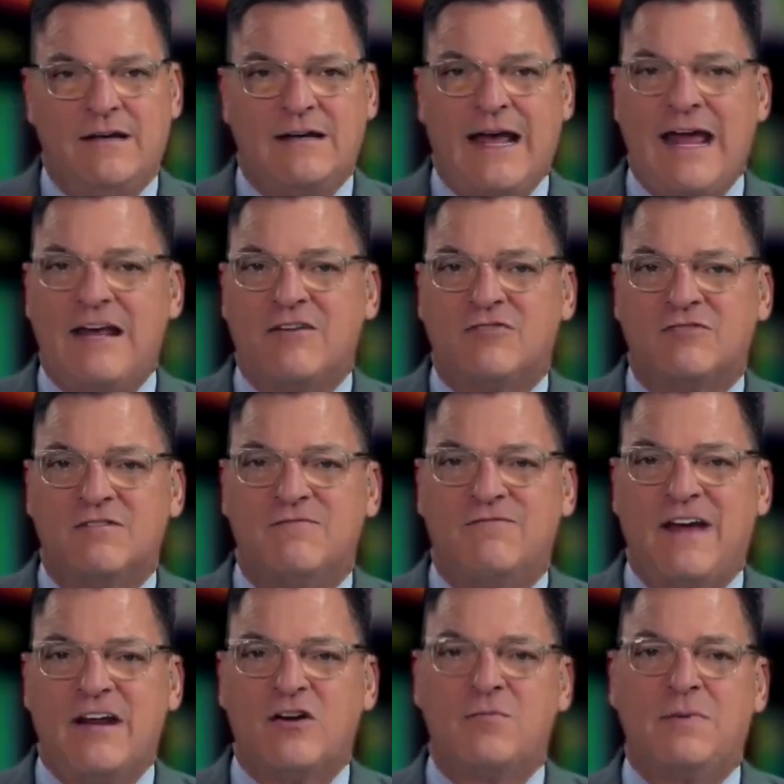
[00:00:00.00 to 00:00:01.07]
and
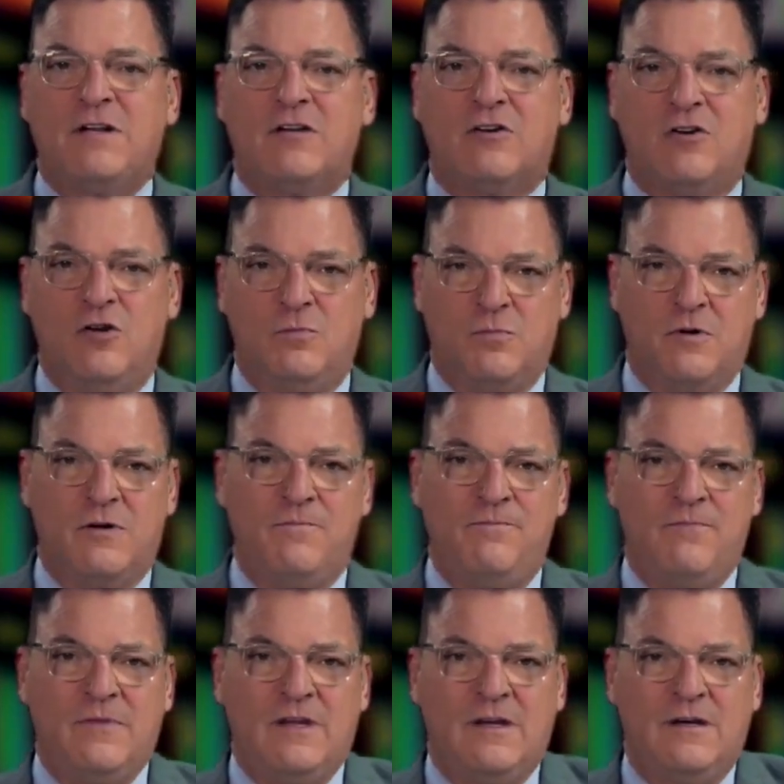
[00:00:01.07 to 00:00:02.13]
Anderson Vanderbilt Cooper.
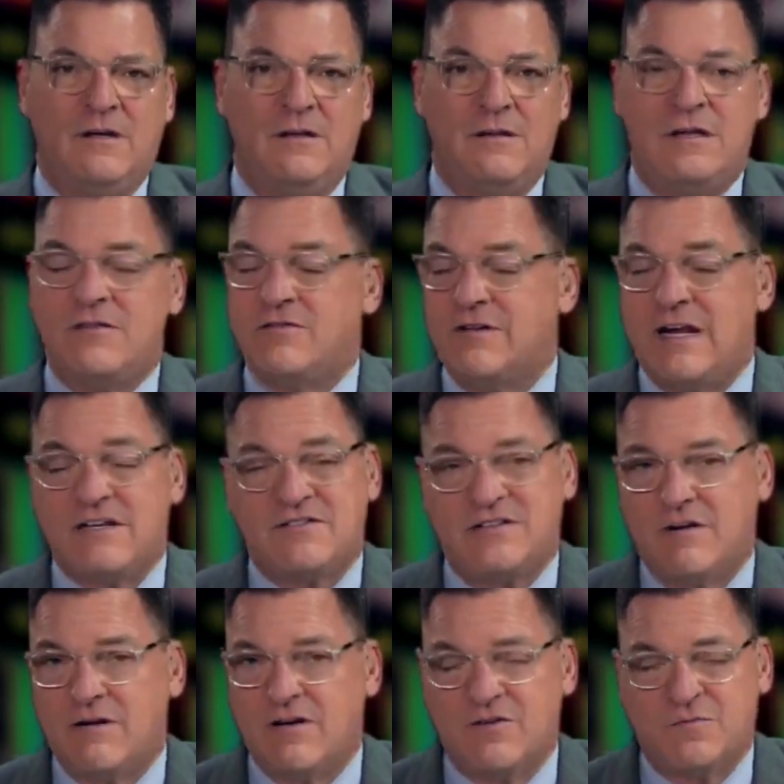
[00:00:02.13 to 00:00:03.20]
These are not
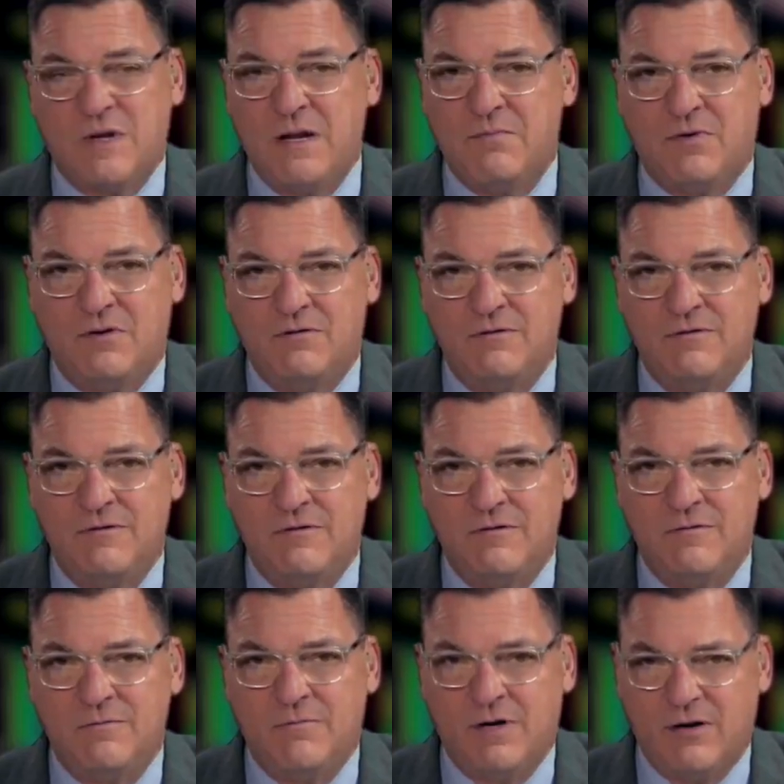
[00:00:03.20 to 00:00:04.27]
serious people,
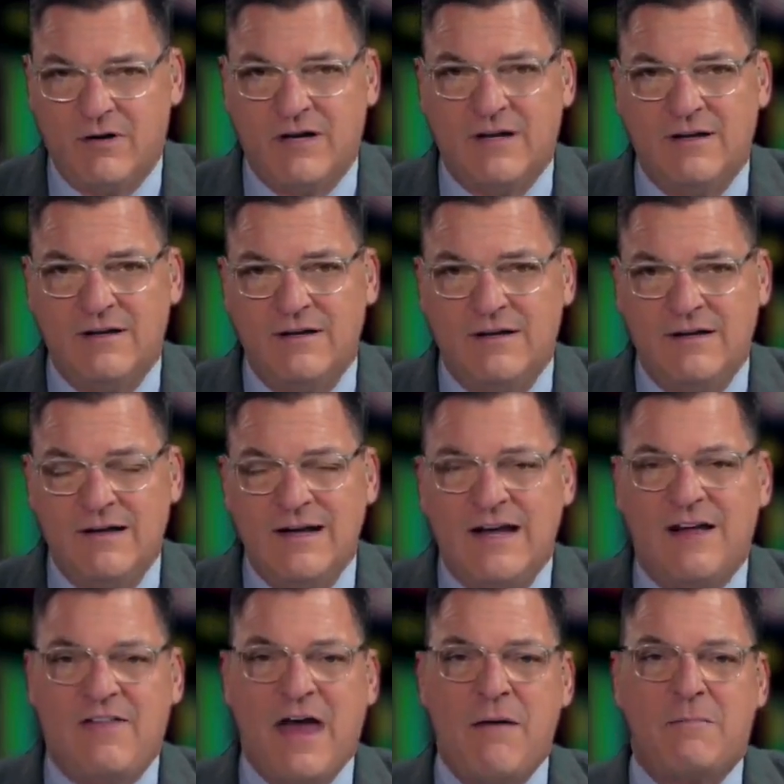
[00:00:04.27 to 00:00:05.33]
period.
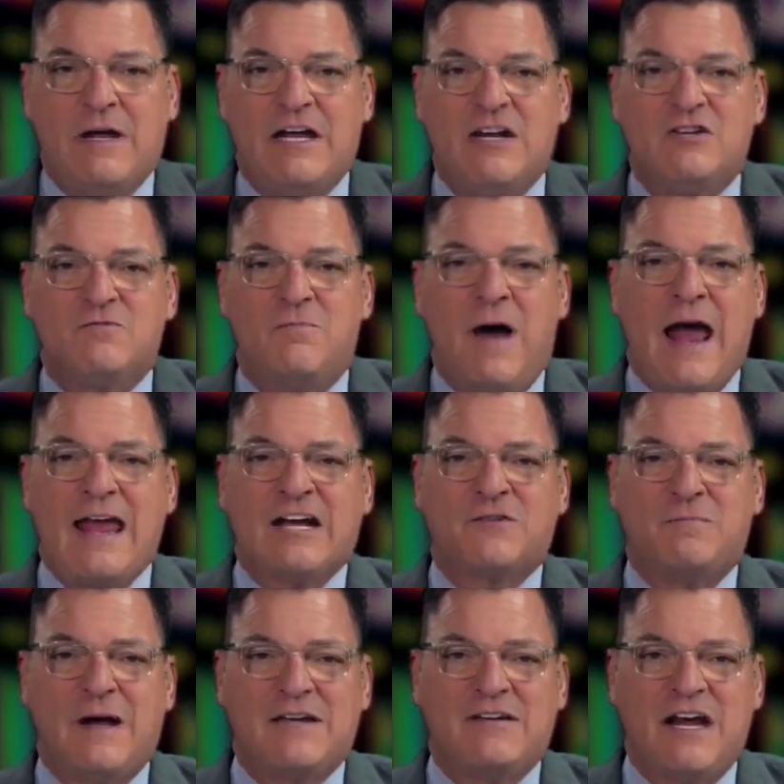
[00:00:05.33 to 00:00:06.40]
And that means my
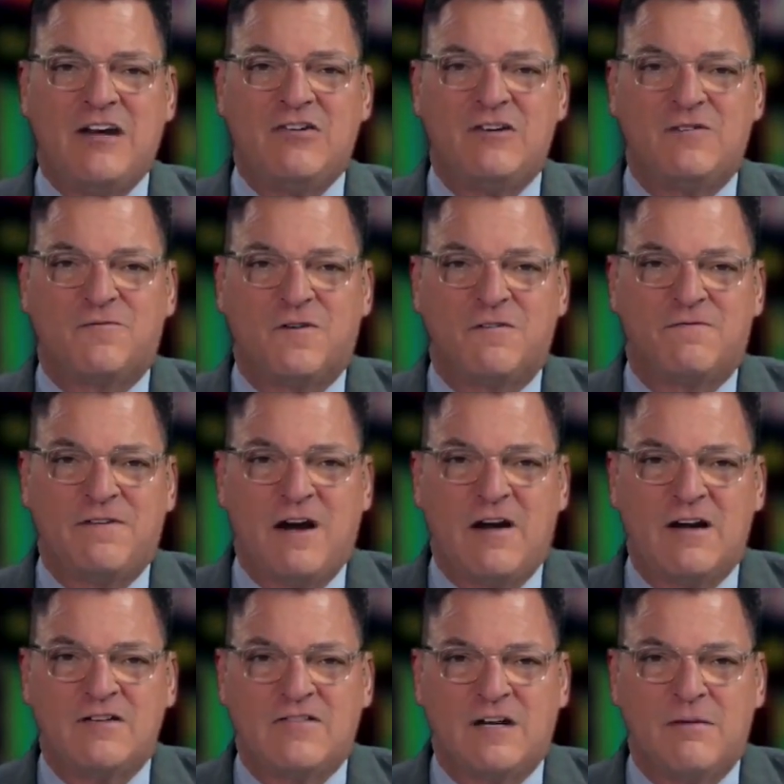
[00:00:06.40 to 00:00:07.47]
expectations for
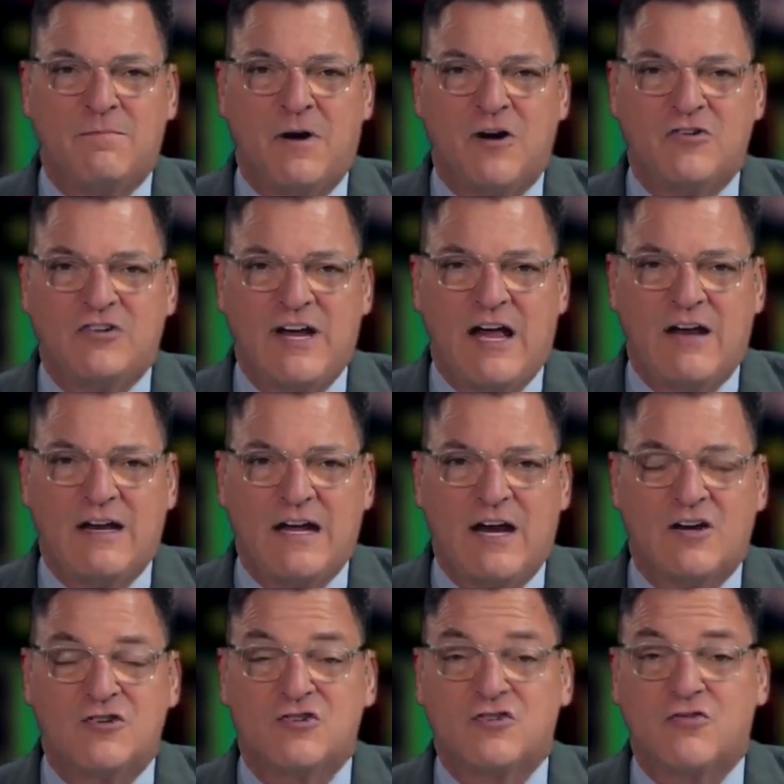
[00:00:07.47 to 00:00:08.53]
fairness and
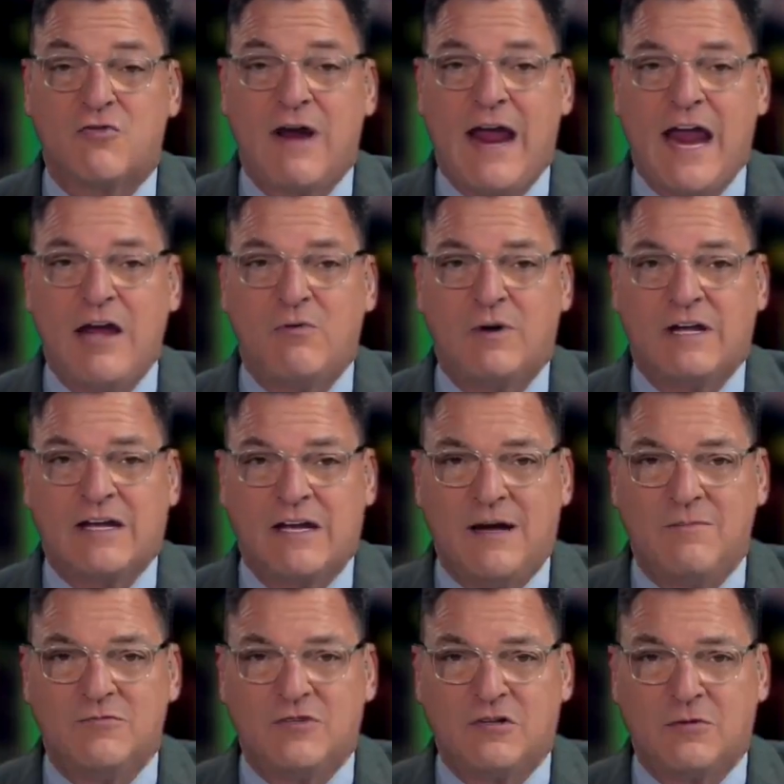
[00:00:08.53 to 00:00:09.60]
impartiality are strained when it
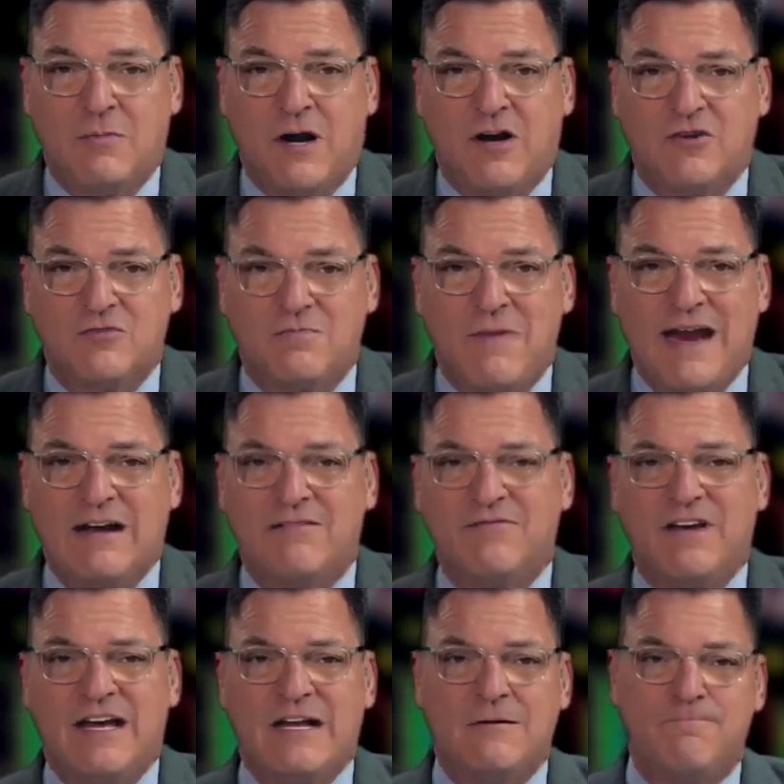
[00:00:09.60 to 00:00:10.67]
comes to tomorrow's main
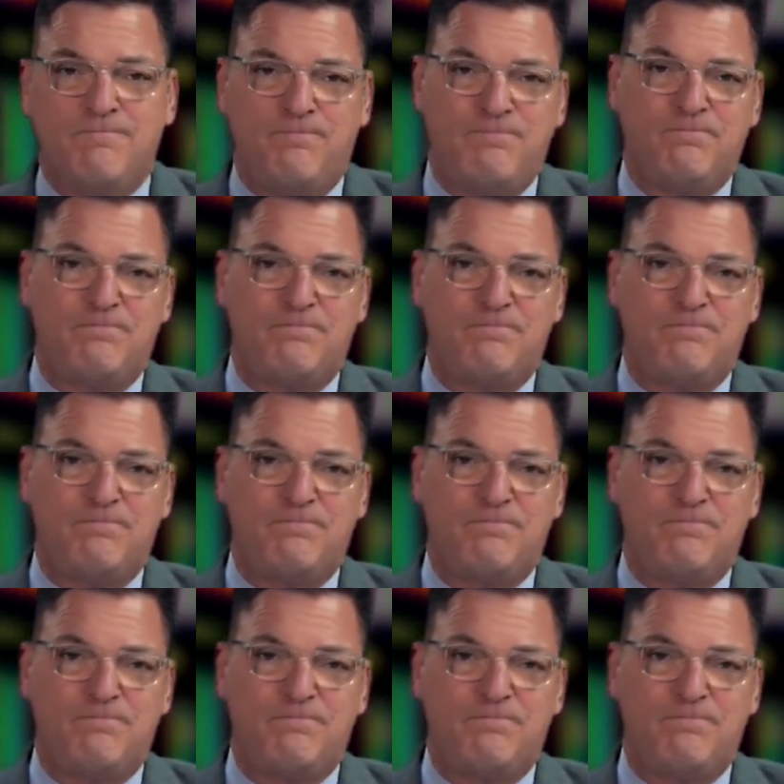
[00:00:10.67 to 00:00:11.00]
event.